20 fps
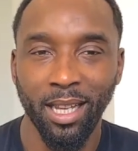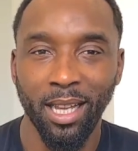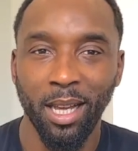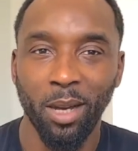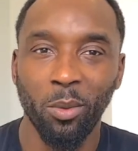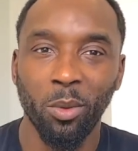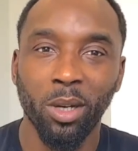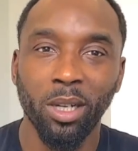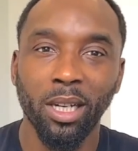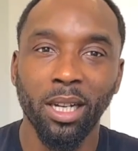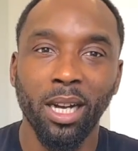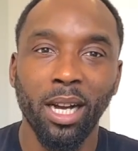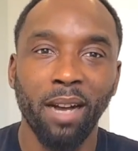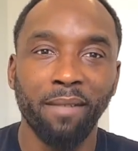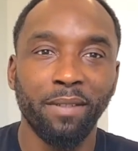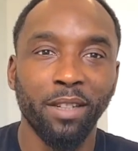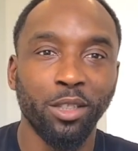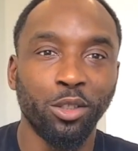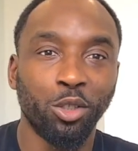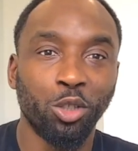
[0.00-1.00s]
we're going to
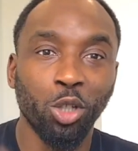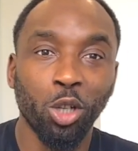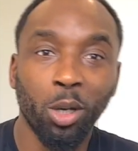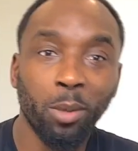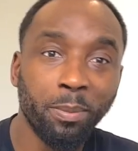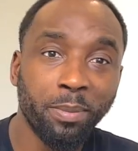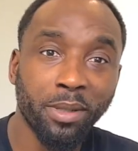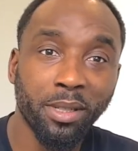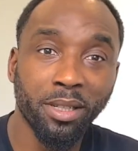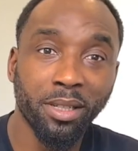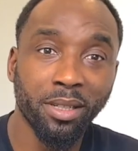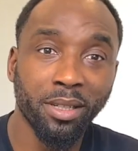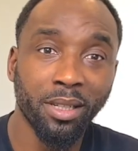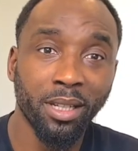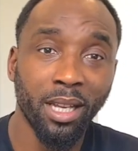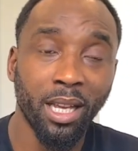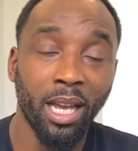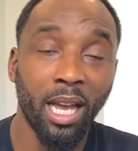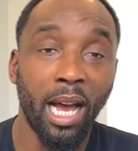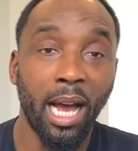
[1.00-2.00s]
cover jobs,
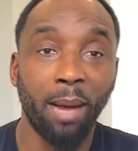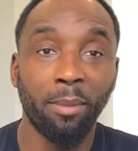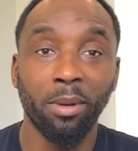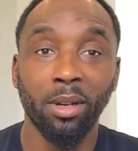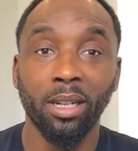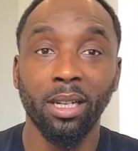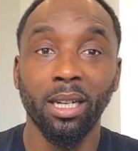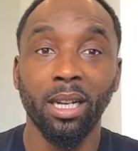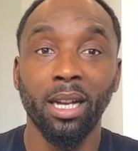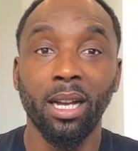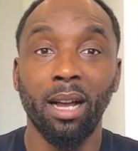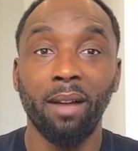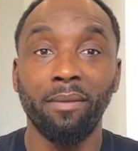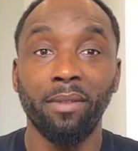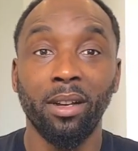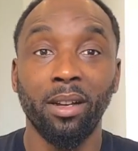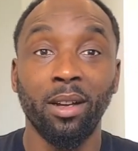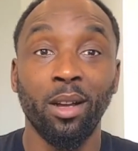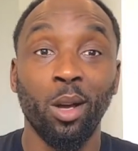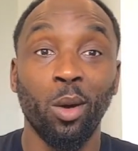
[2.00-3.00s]
and we're going to
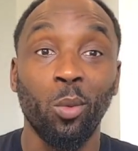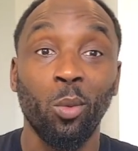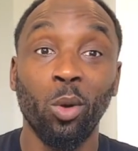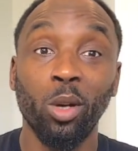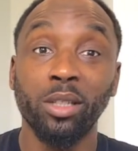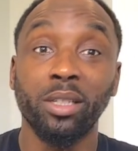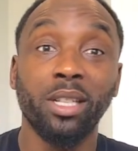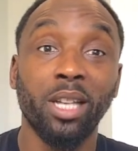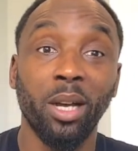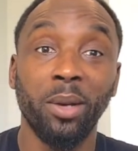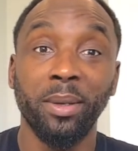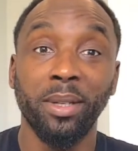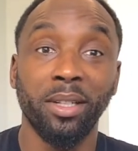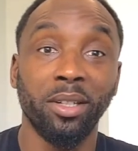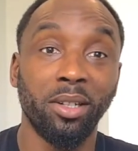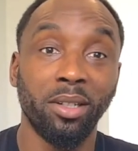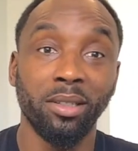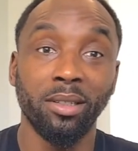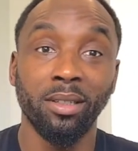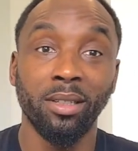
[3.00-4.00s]
cover what's going
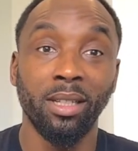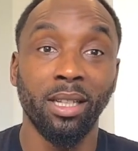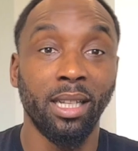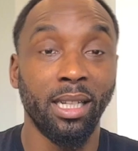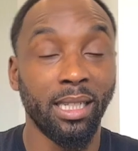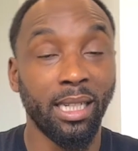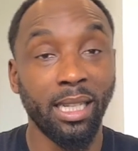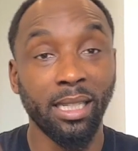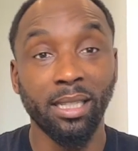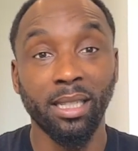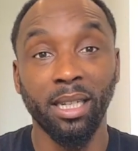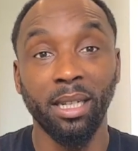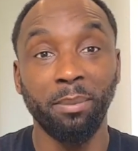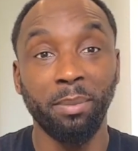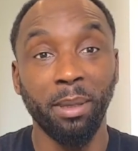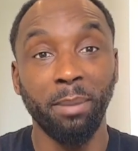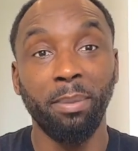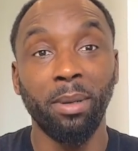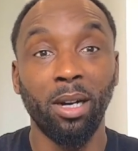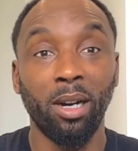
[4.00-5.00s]
on, and that's going to be
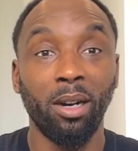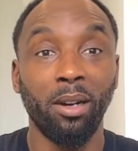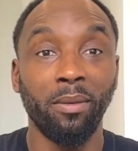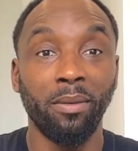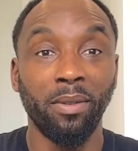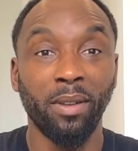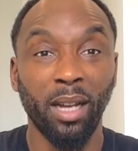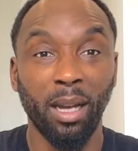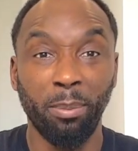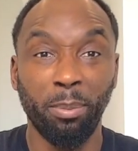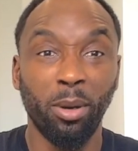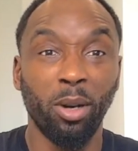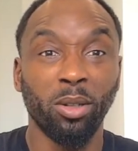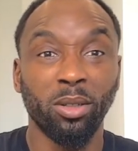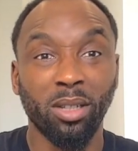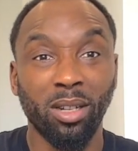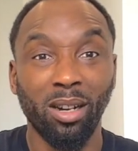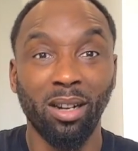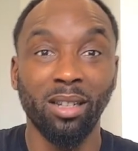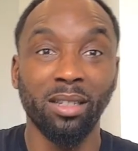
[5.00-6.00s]
part of a
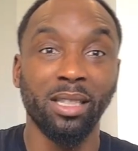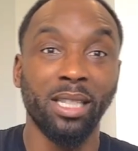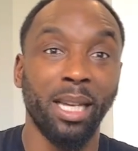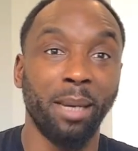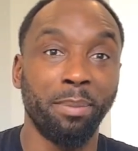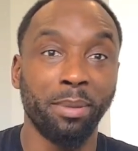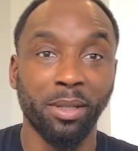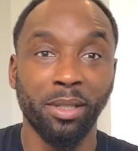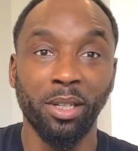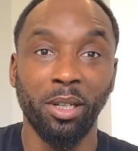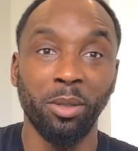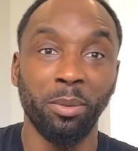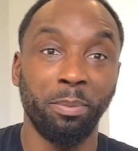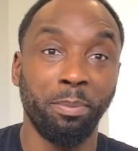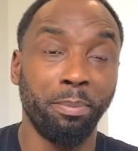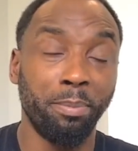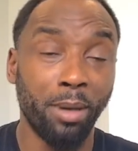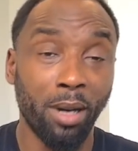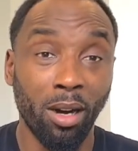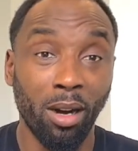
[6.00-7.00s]
podcast episode
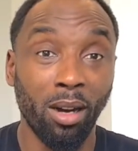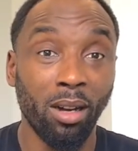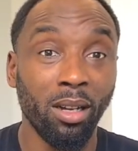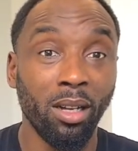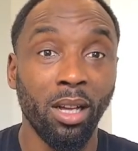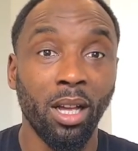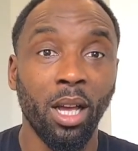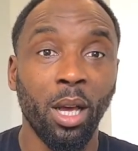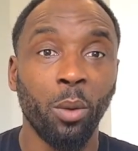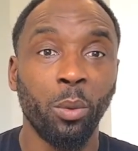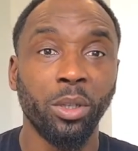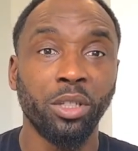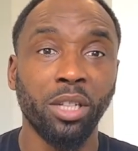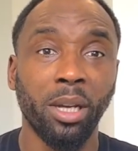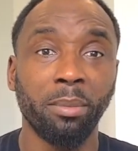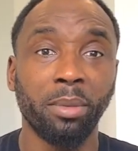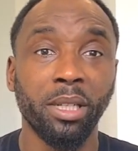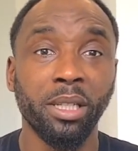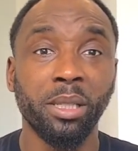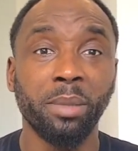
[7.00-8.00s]
part, which I'm
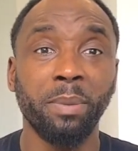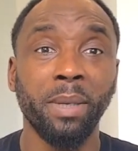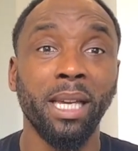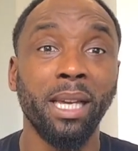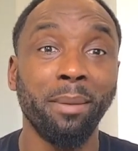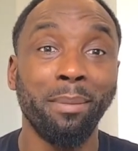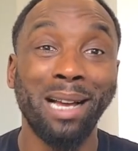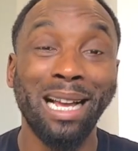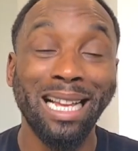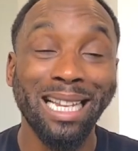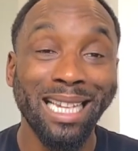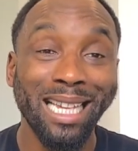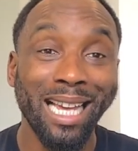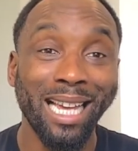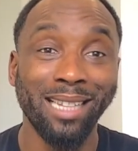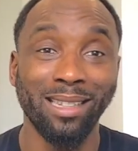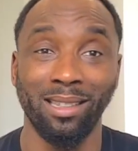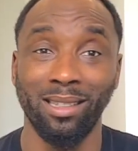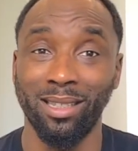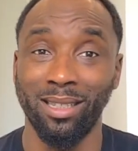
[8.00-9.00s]
going to speak about at the
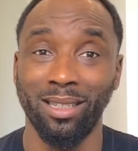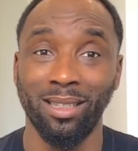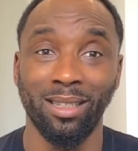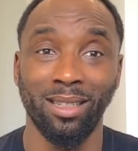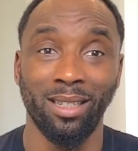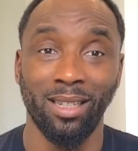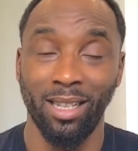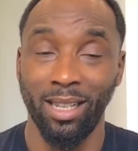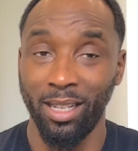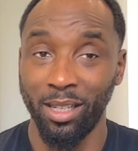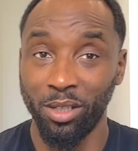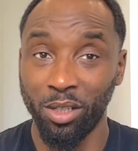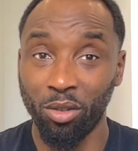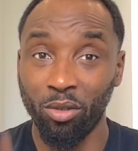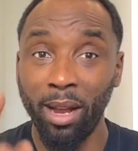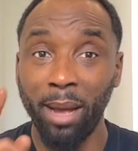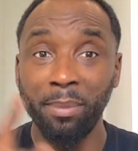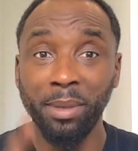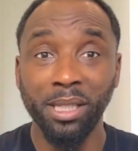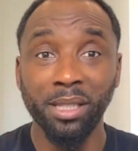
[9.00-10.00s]
end. So
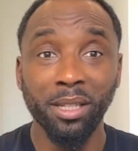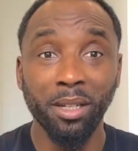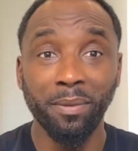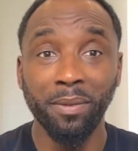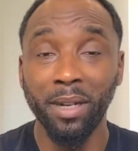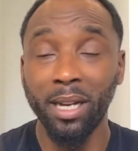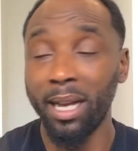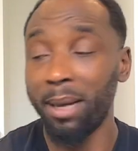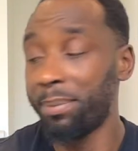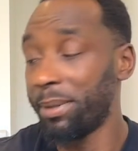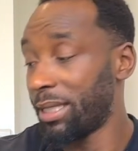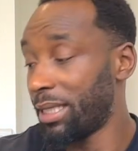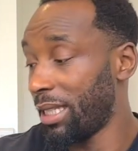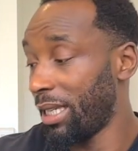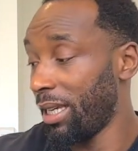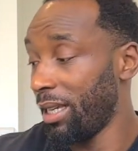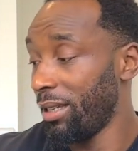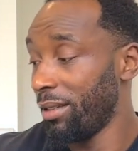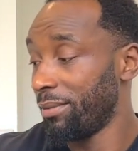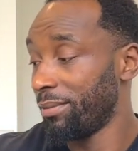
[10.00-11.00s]
grab yourself a cup of
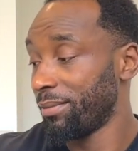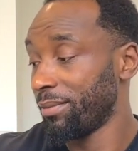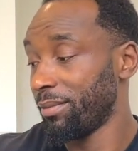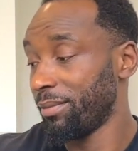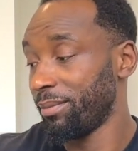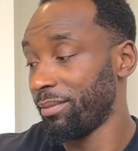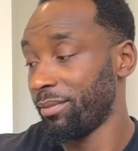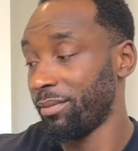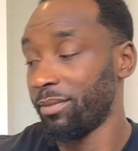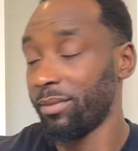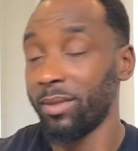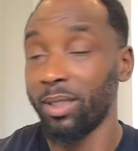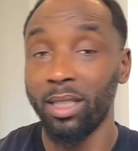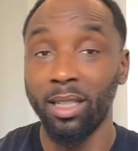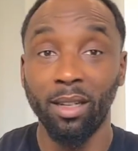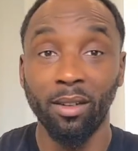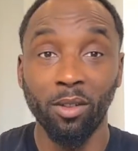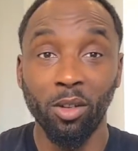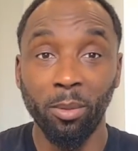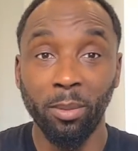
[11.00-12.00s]
tea.
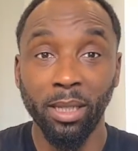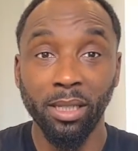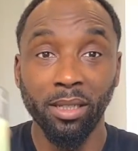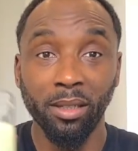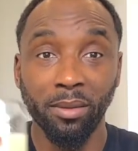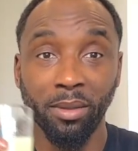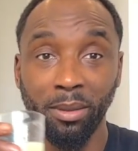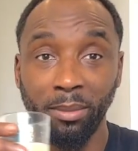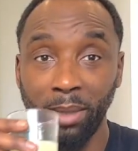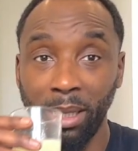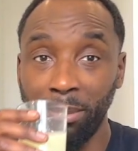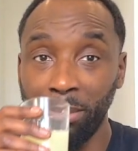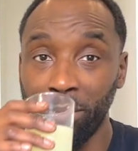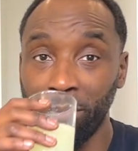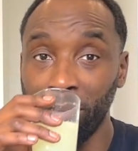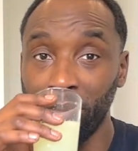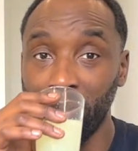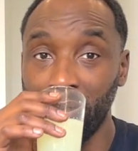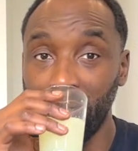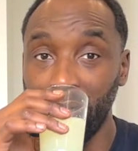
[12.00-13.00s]
I've got myself some lemon
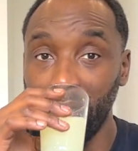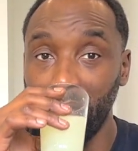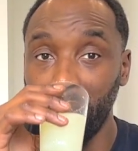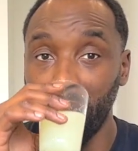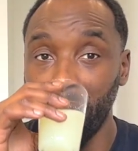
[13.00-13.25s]
water,